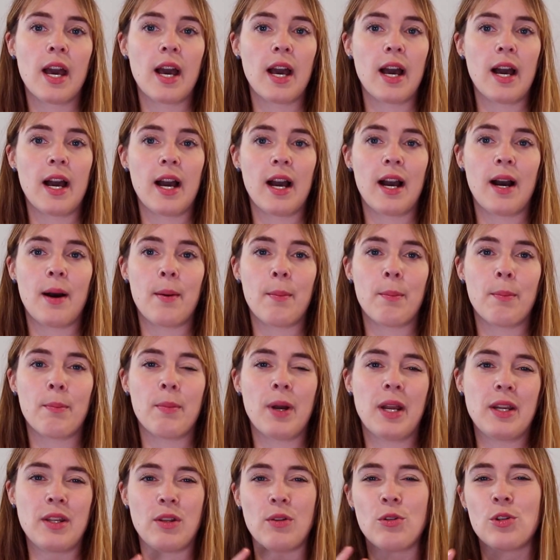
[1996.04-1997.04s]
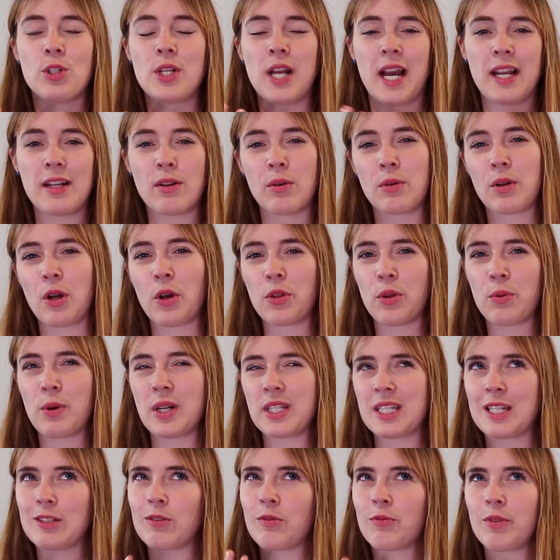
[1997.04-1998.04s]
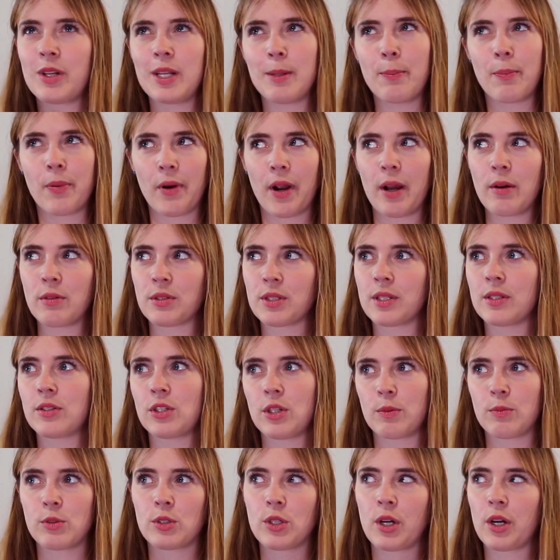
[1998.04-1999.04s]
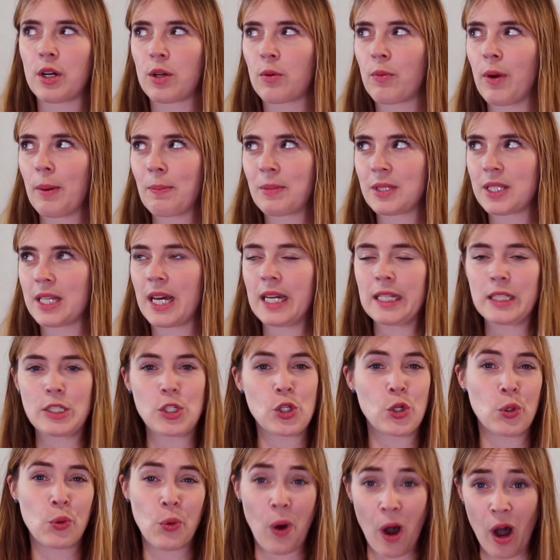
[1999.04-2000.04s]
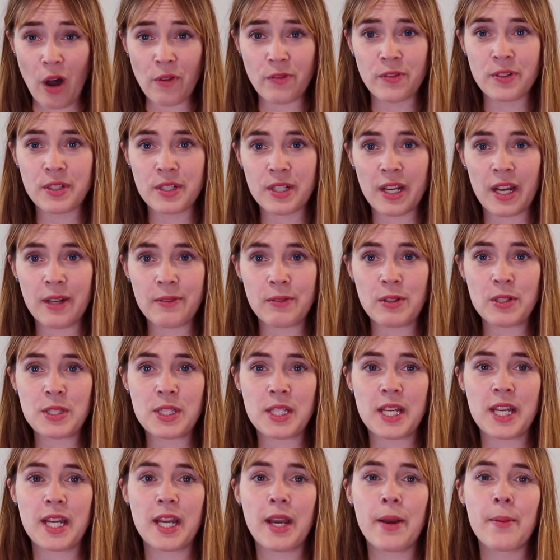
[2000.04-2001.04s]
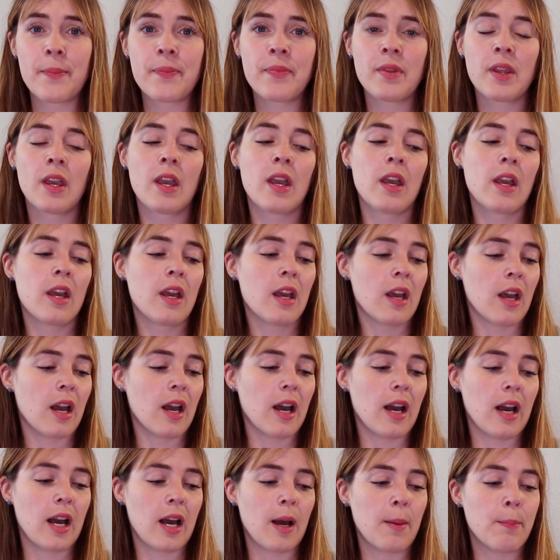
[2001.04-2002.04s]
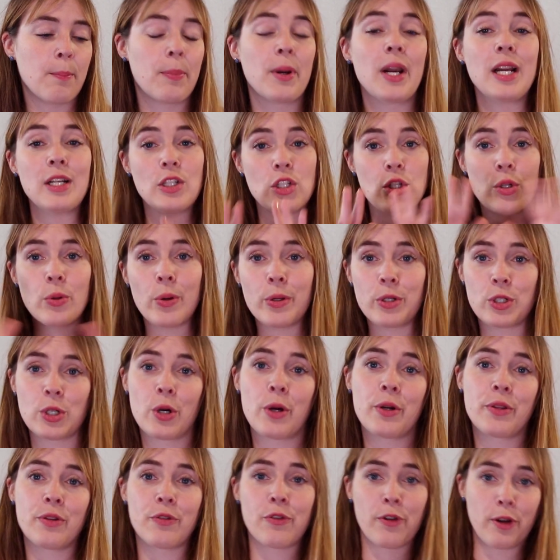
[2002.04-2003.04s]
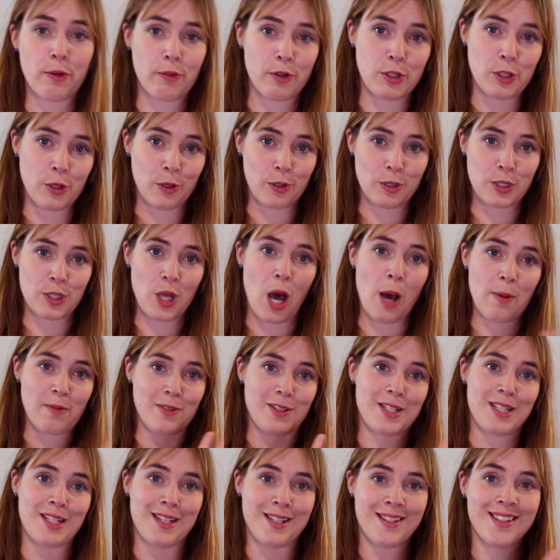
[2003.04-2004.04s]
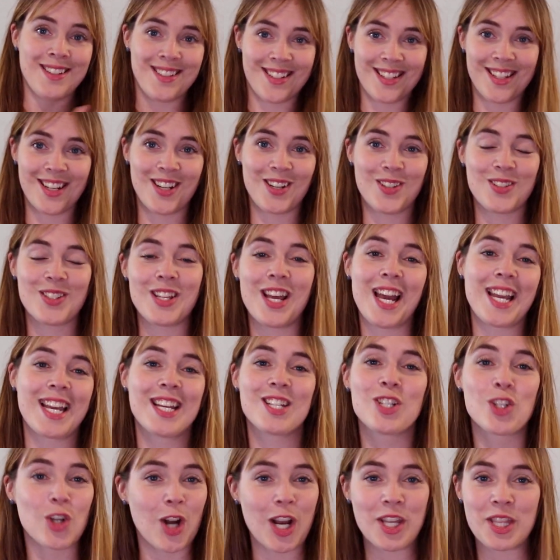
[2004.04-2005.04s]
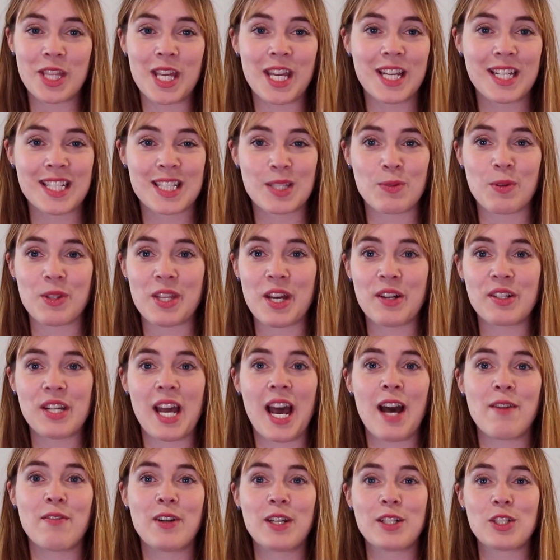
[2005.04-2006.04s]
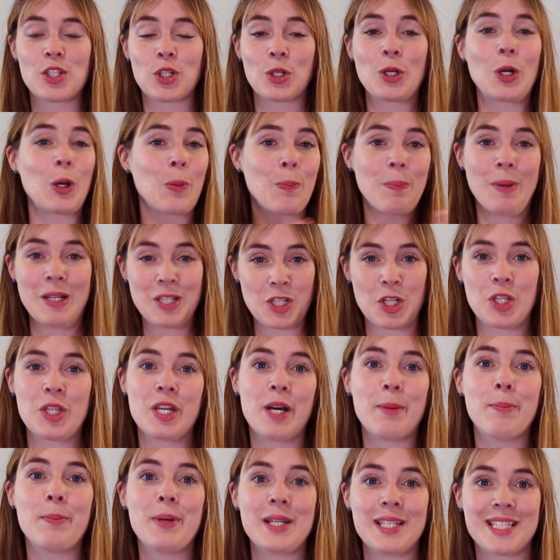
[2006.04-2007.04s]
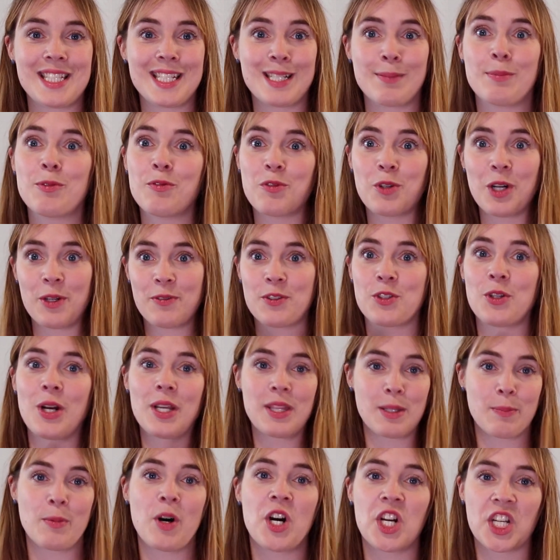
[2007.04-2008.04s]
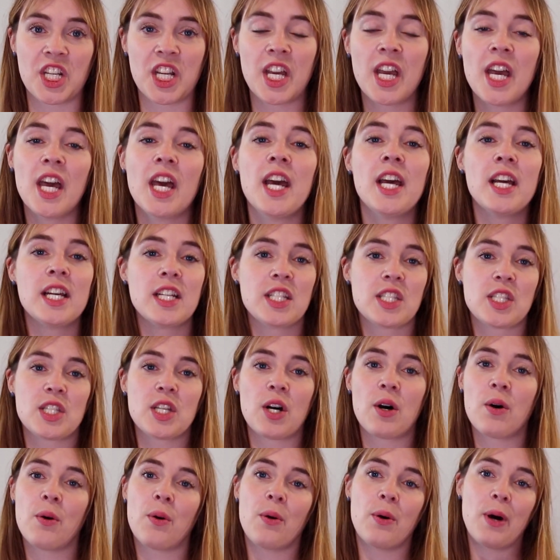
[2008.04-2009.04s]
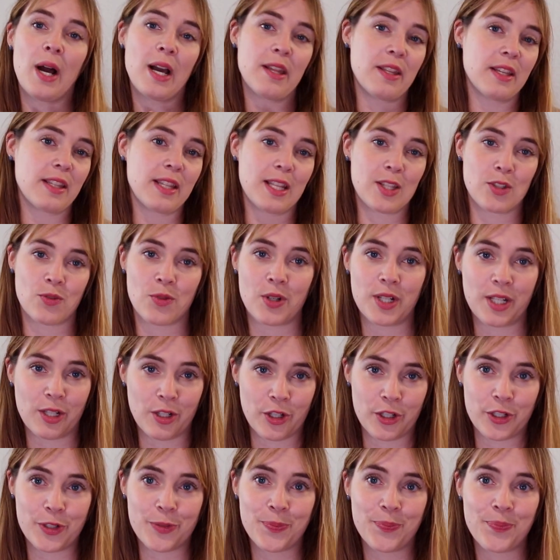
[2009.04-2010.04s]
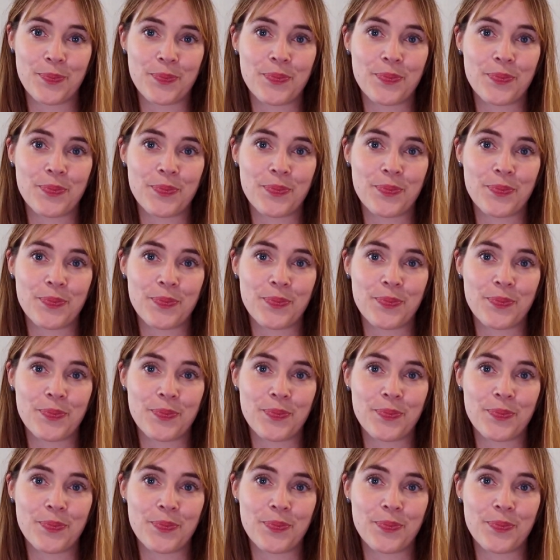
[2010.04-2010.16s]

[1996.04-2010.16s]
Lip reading: And usually otherwise I don't really browse the Gymshark website too often, I will say. But I do enjoy the free returns, obviously. I can try things without having to commit to them basically before I've tried them on. So I think that's really good.